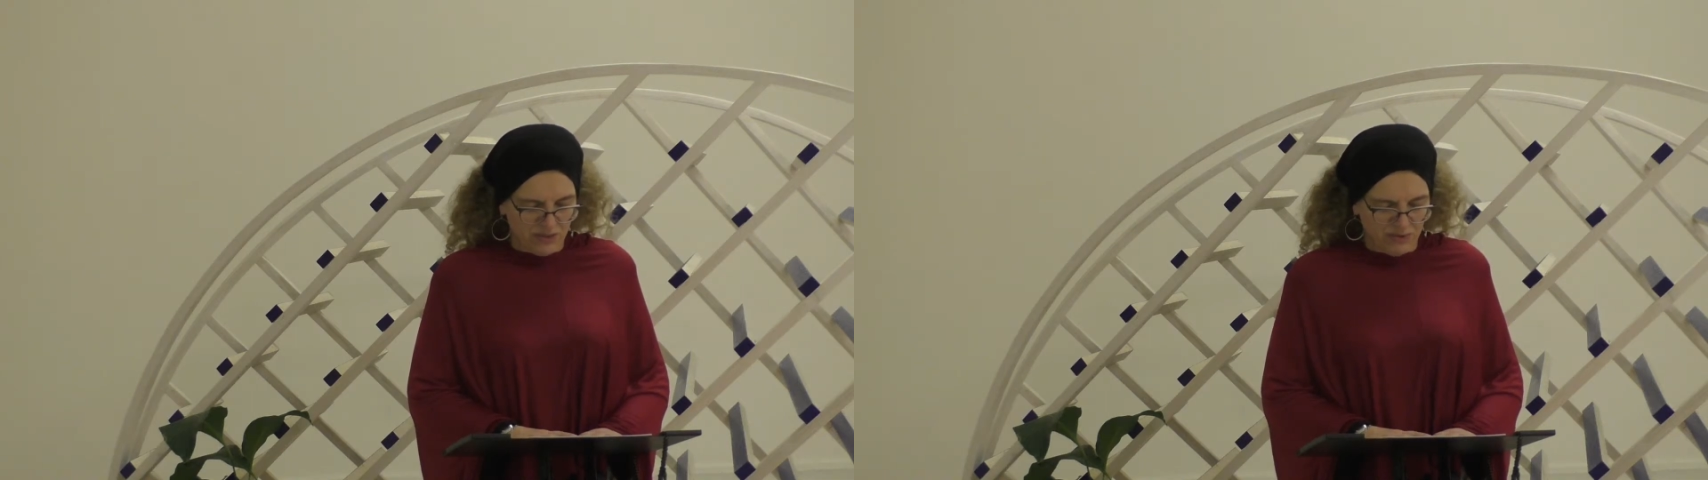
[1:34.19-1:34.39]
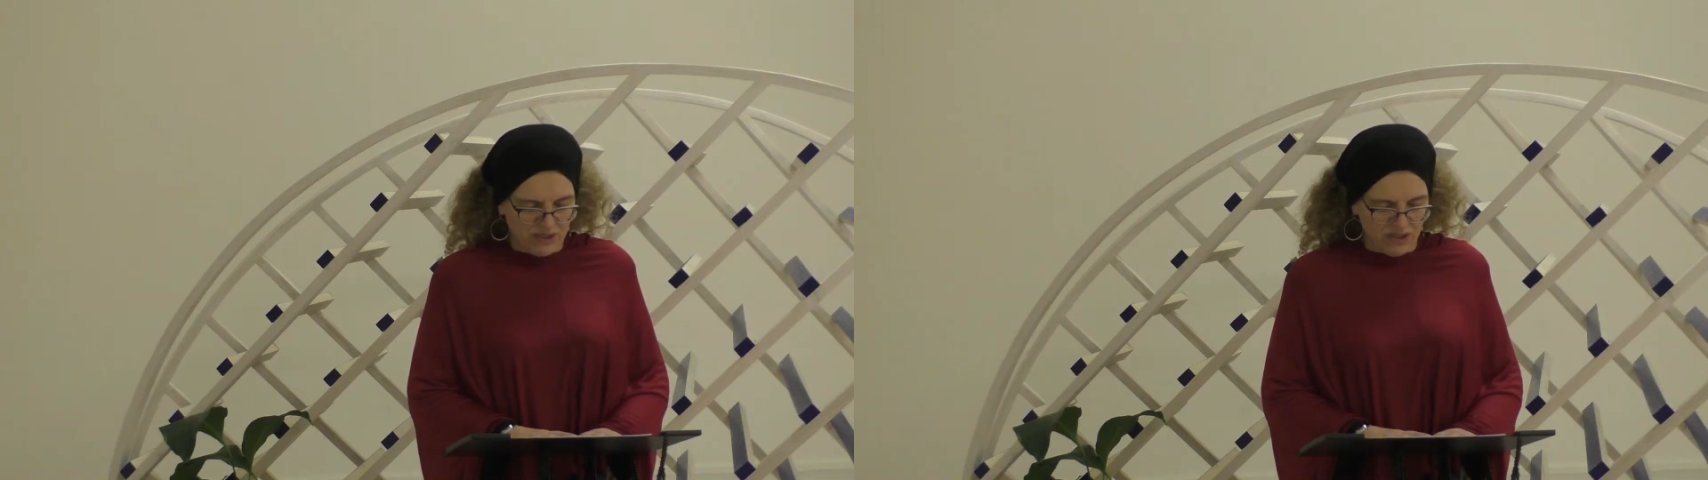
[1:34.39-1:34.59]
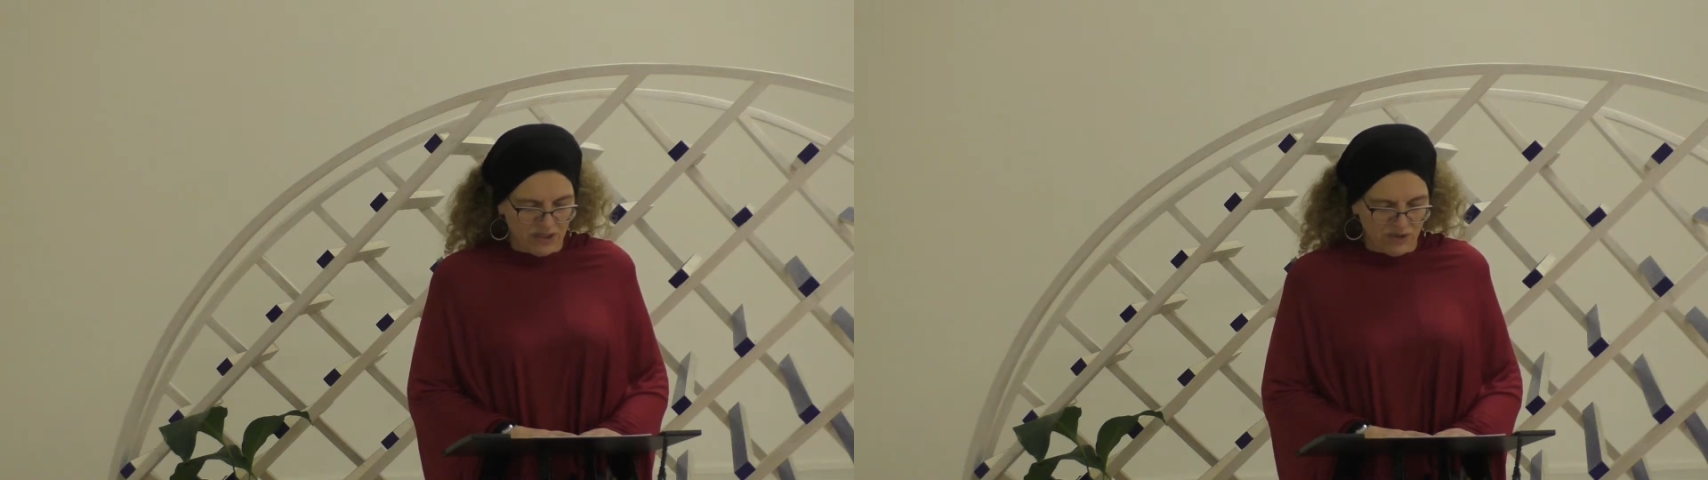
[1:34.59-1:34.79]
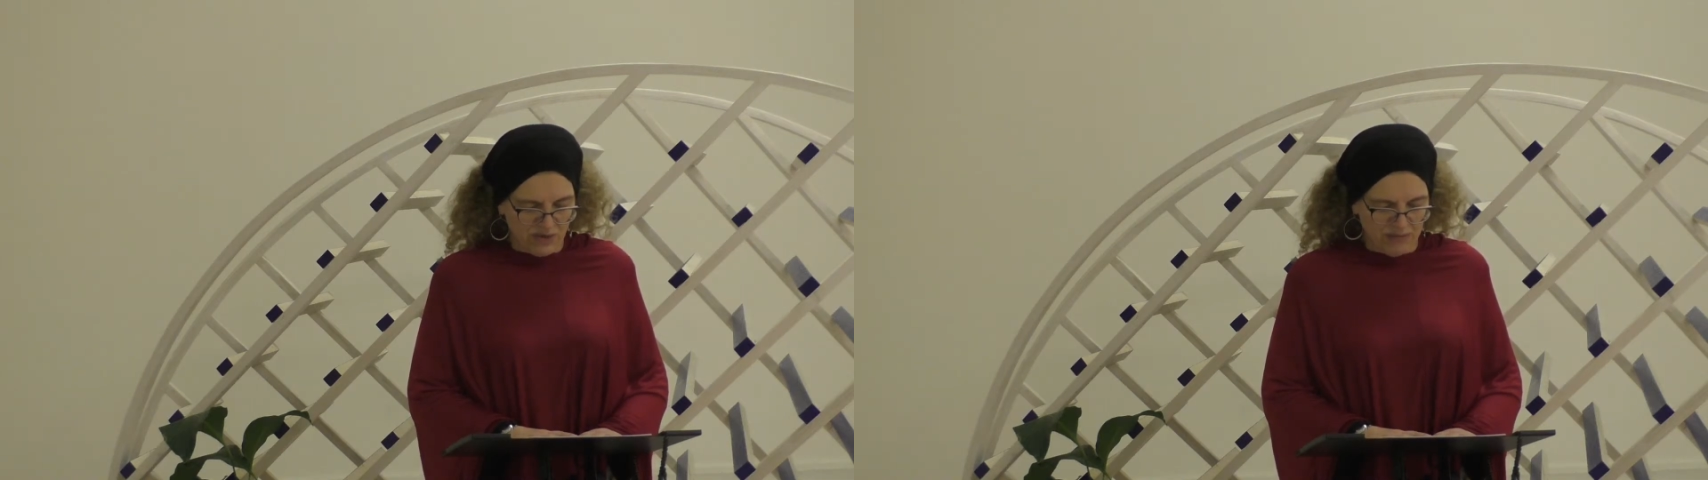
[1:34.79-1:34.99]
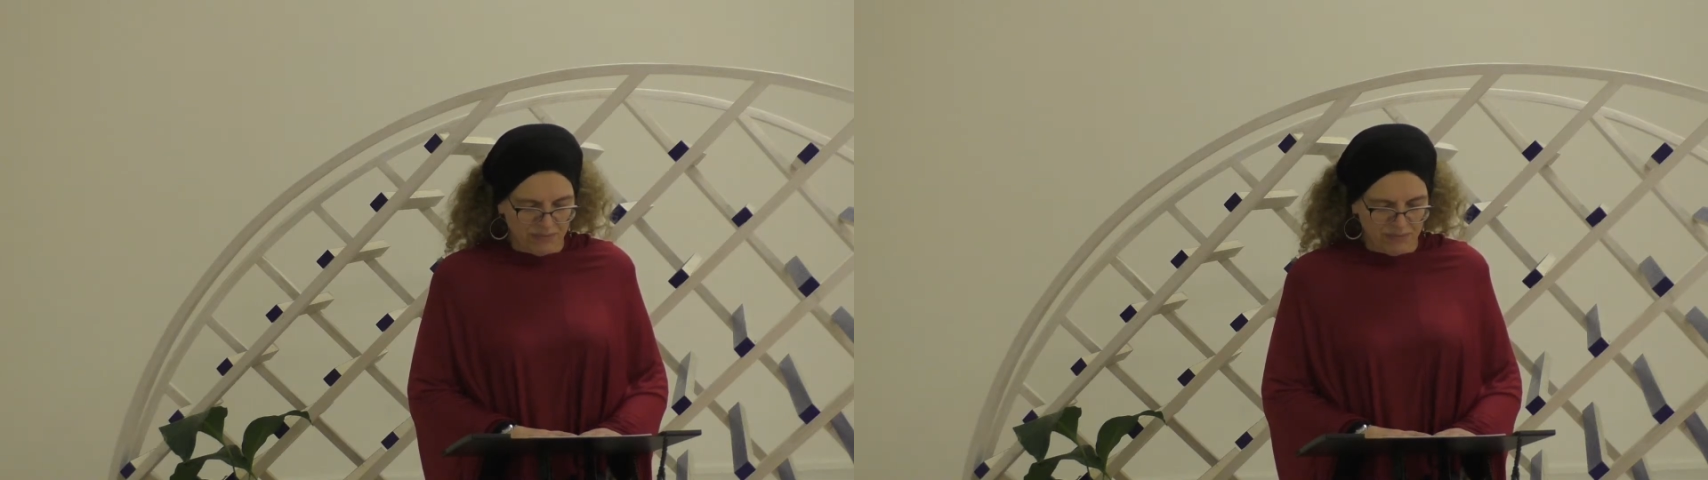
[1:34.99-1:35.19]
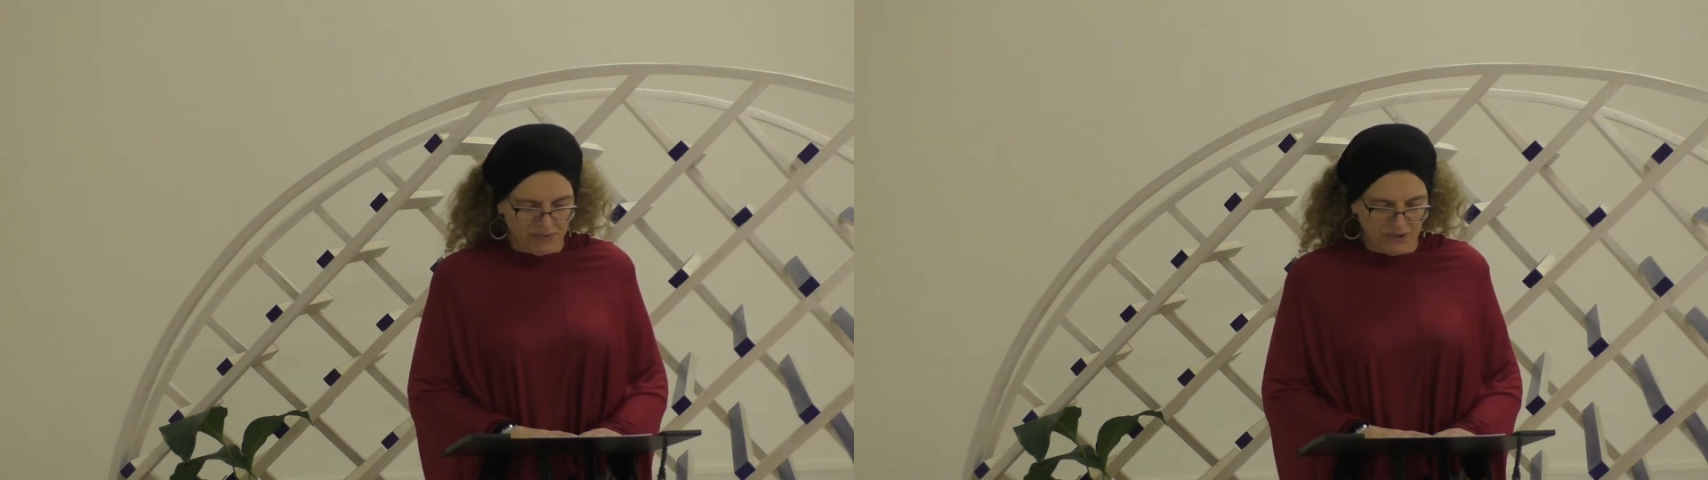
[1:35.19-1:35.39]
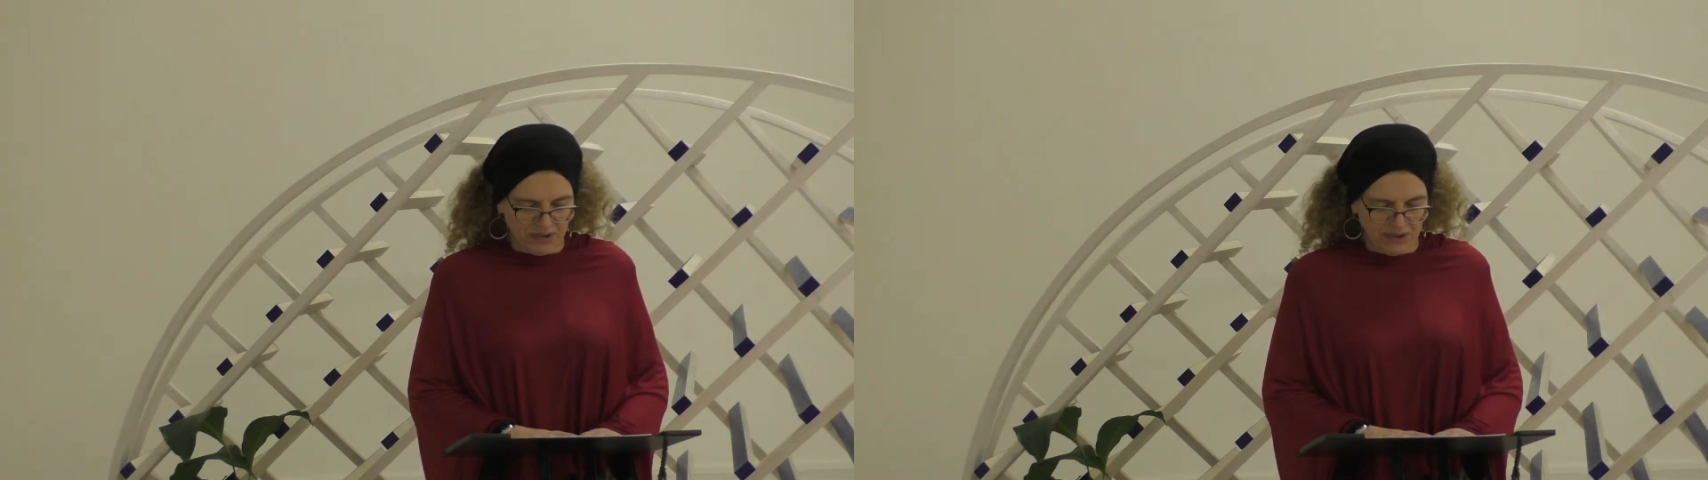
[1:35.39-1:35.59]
was indescribable,